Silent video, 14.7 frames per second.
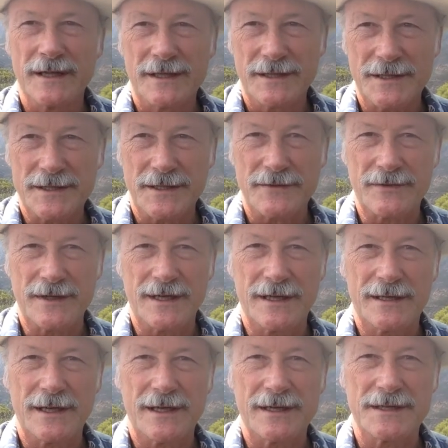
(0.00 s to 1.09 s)
disagree
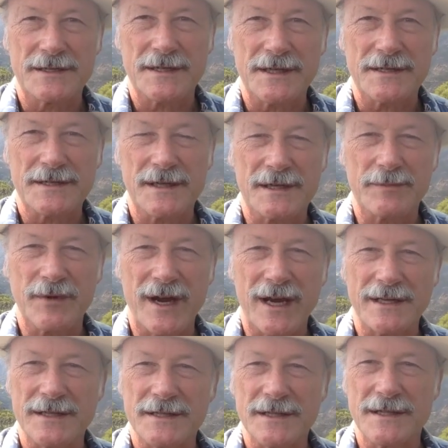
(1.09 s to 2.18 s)
and insist that the
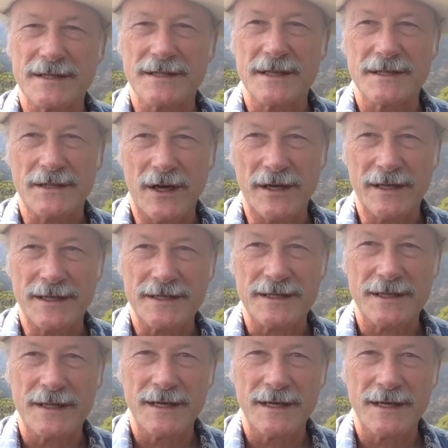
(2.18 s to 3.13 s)
practice is dishonest.